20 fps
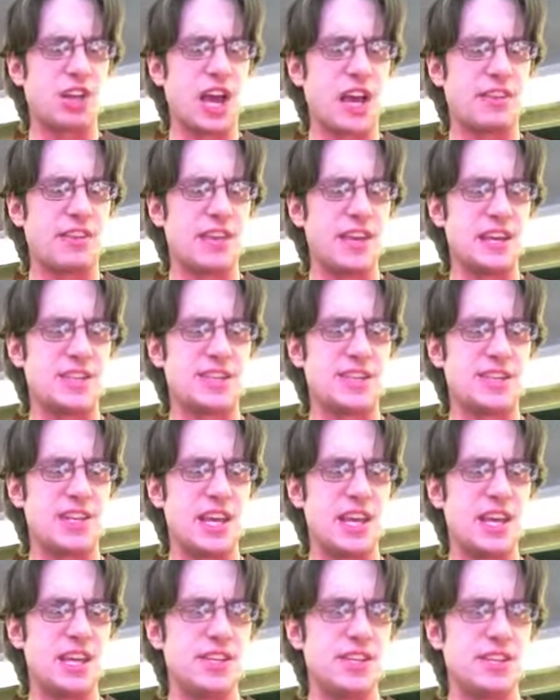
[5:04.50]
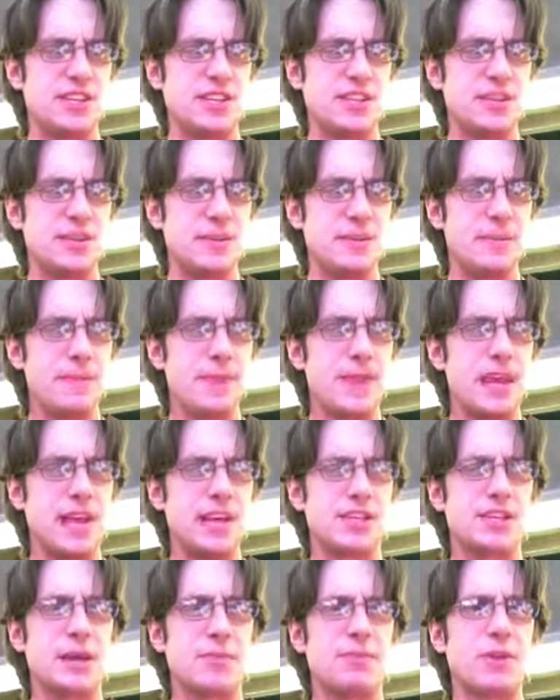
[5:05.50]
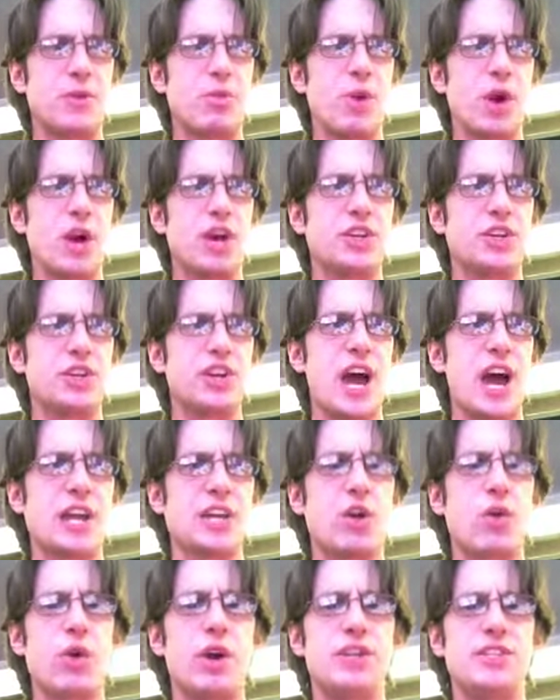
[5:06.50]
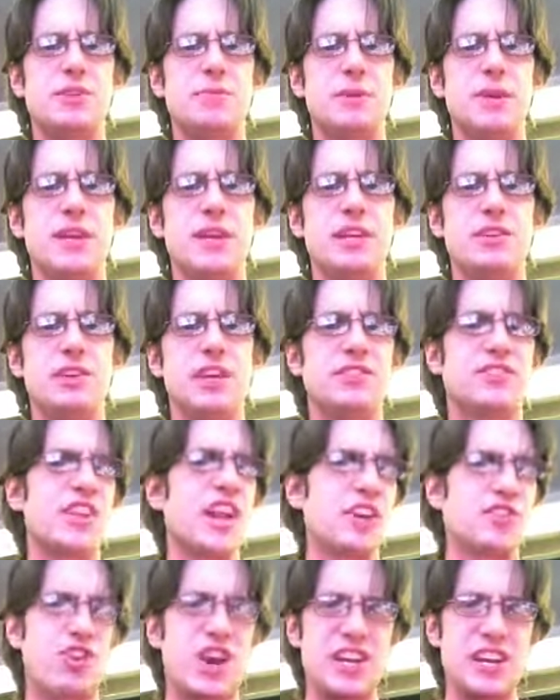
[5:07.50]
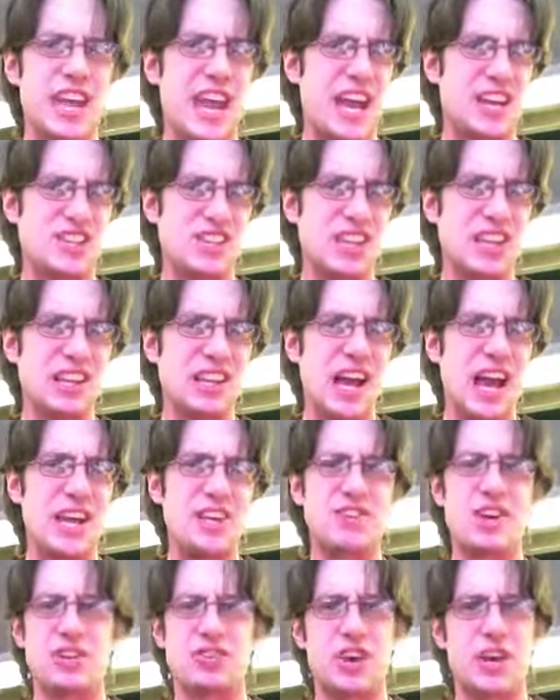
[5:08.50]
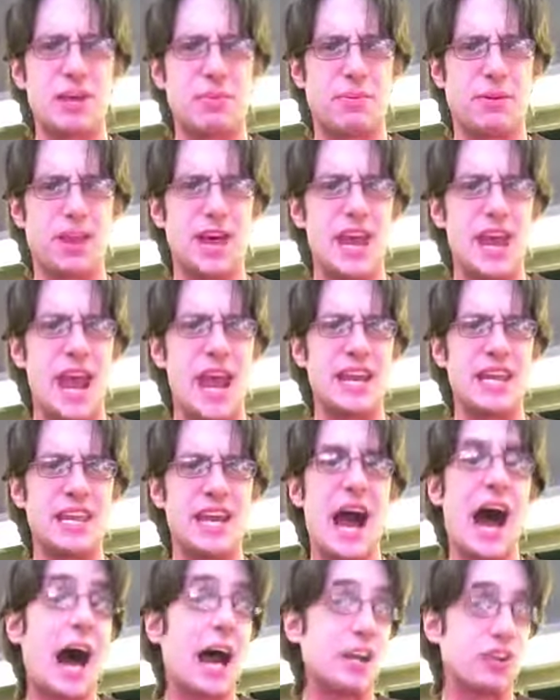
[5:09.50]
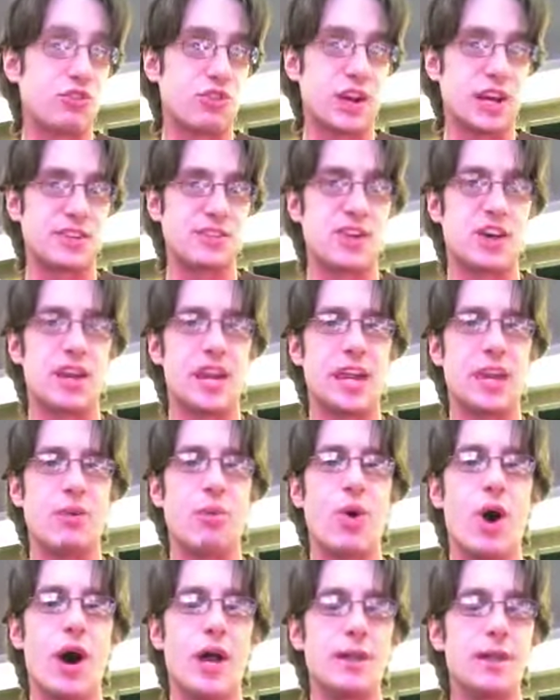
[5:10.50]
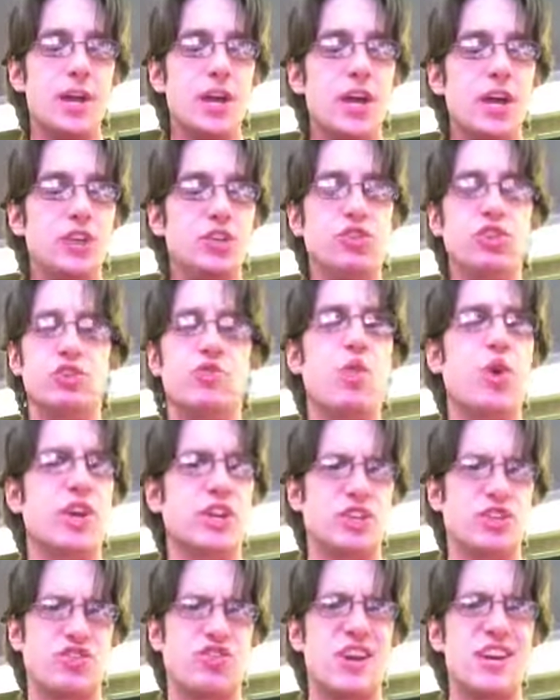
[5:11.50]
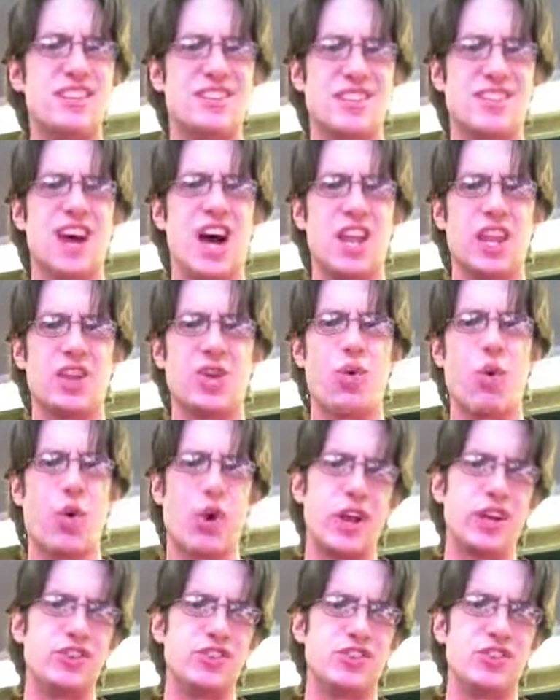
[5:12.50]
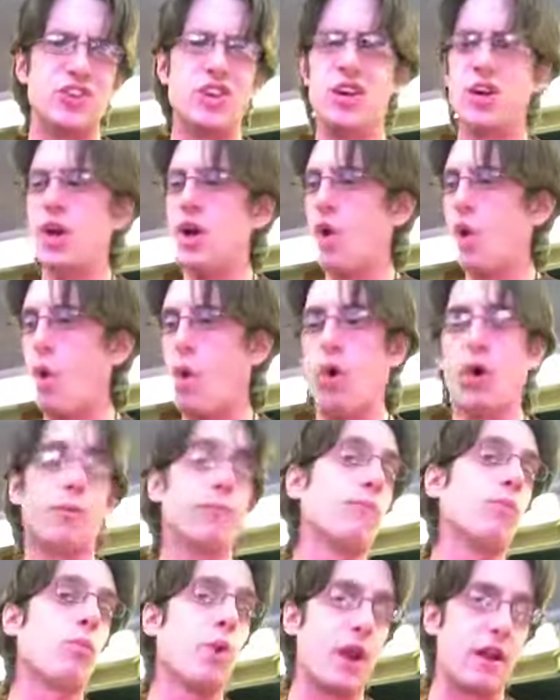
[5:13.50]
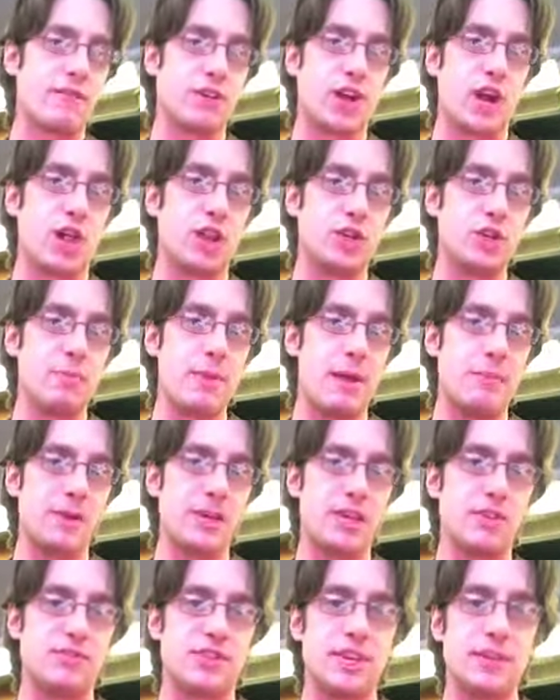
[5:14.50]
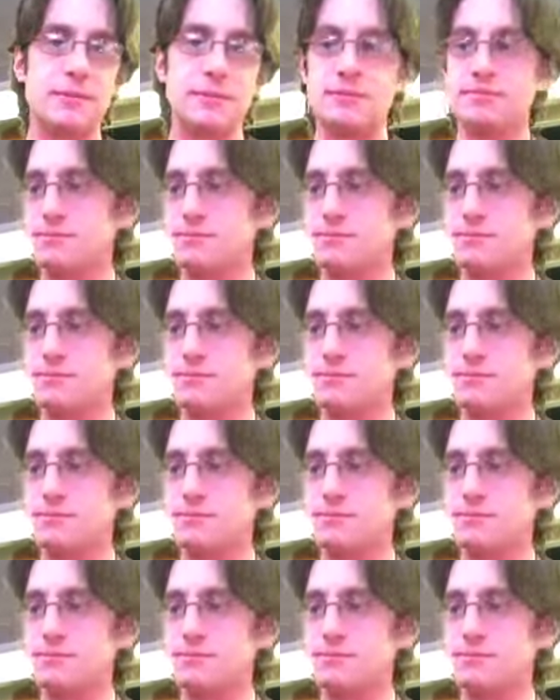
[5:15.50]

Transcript: like this is something where you're not going to be, it's not trying to catch any light, you're not trying to play any eye tricks on anyone. You just want a straight solid orange, or whatever color you may be using.